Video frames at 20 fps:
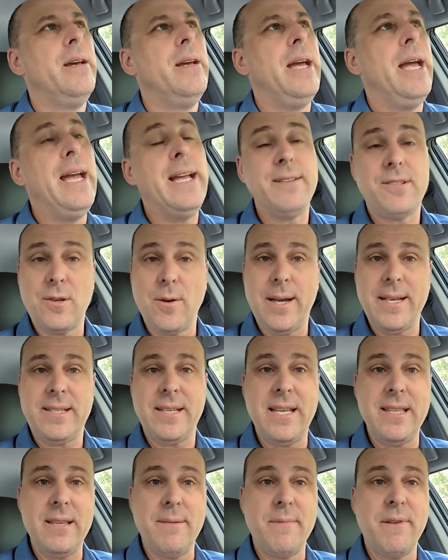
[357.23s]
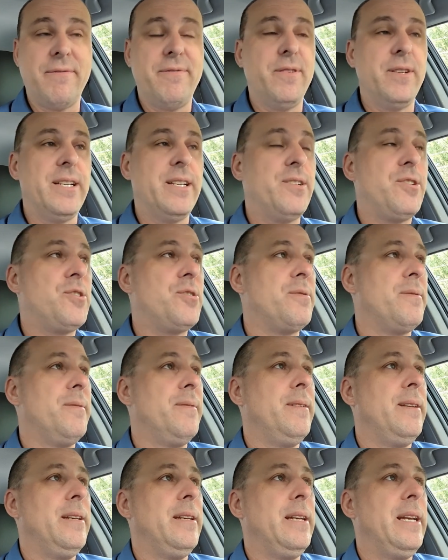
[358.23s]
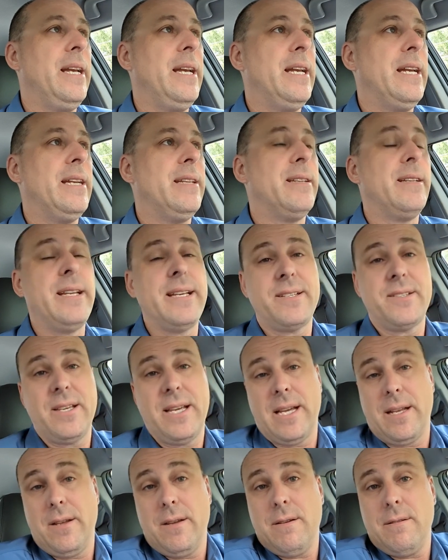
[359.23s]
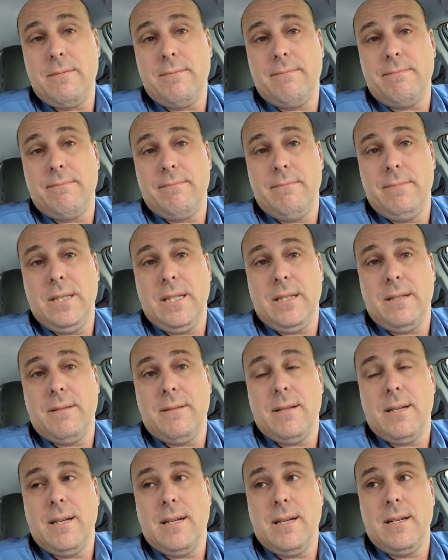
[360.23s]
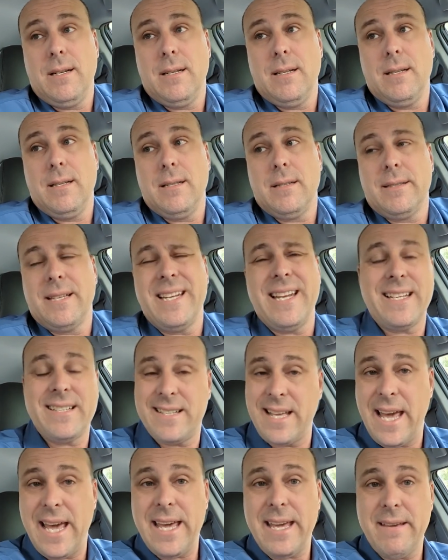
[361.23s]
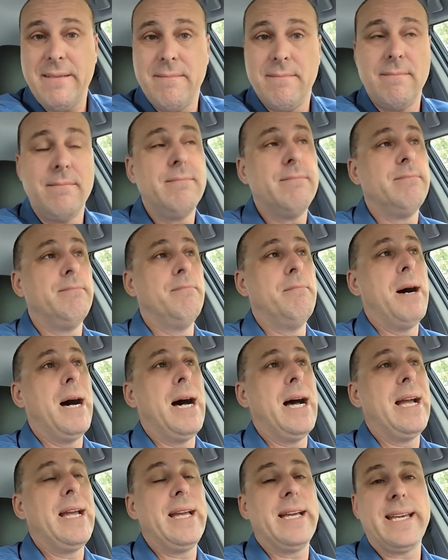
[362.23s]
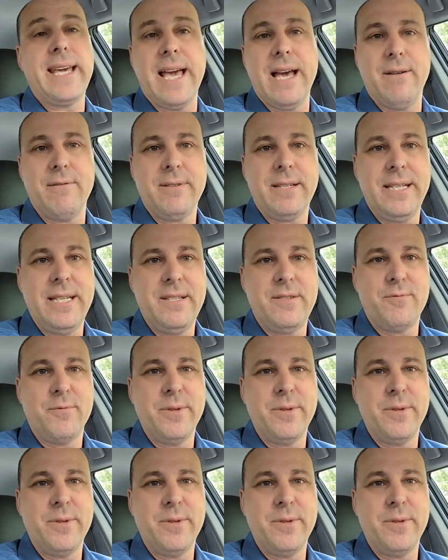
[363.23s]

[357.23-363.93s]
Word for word: And so I send them the footage. And the next thing I know, you know, uh, the next day, my account is